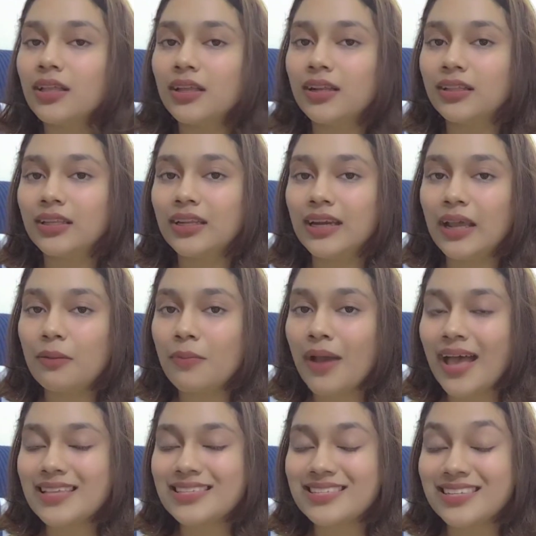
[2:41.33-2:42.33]
The name
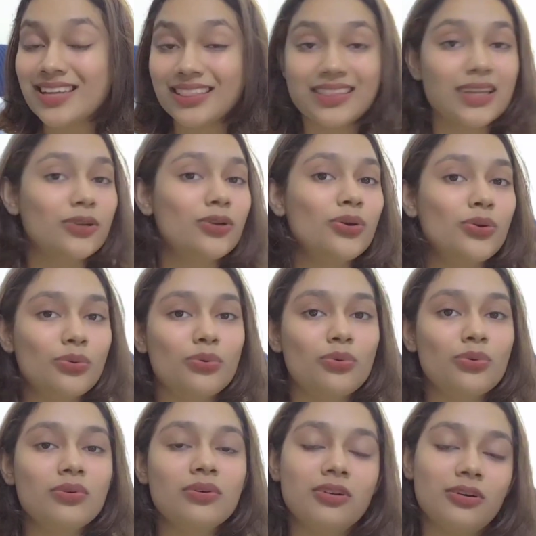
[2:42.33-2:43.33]
has nothing to
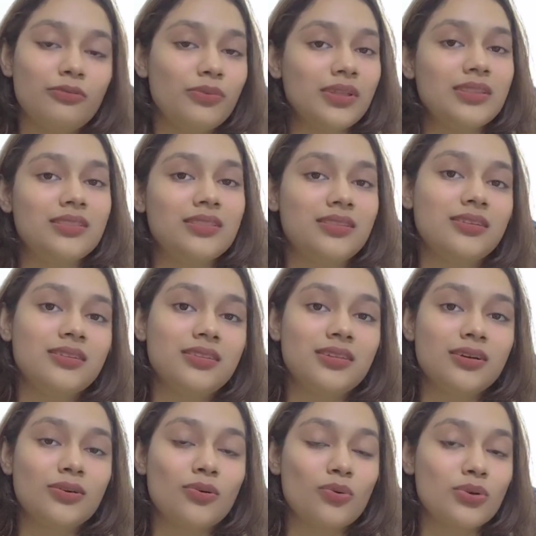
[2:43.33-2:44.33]
do with
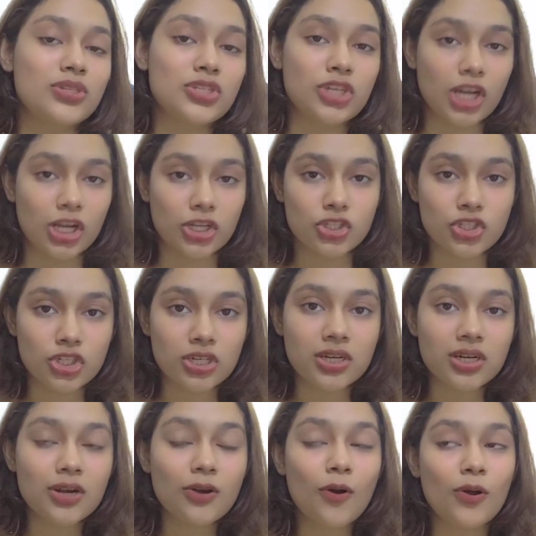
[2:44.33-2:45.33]
the course
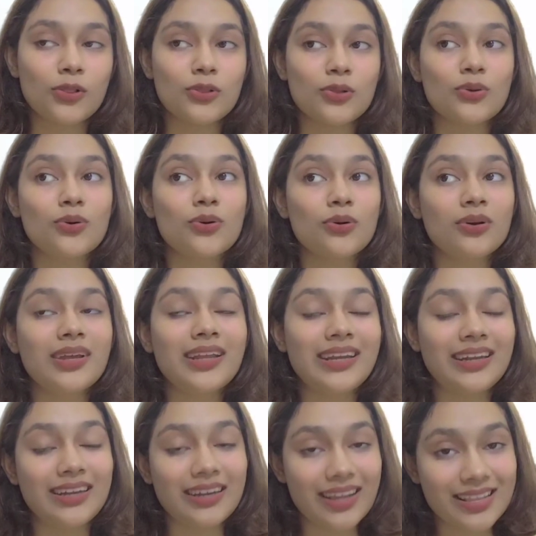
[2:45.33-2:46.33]
structure, although
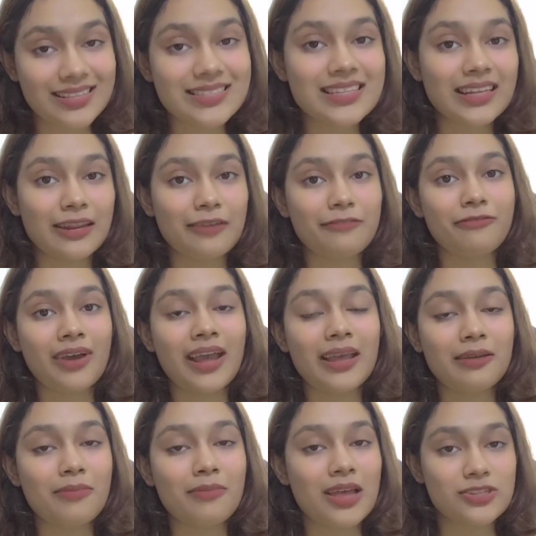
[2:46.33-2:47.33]
it does
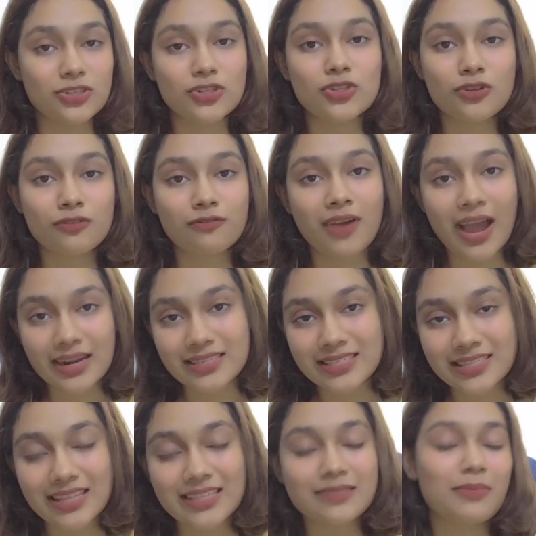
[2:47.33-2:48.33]
signify Masters of
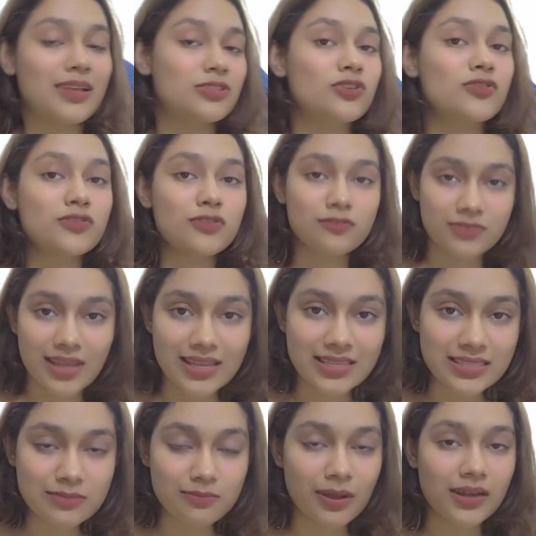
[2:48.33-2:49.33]
Arts and Masters of
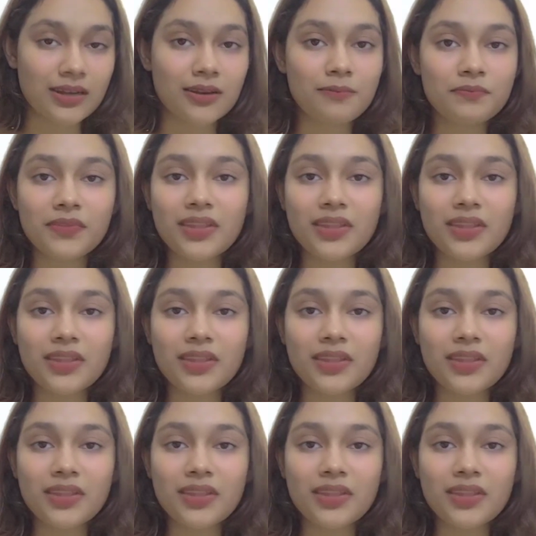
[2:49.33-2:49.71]
Science, but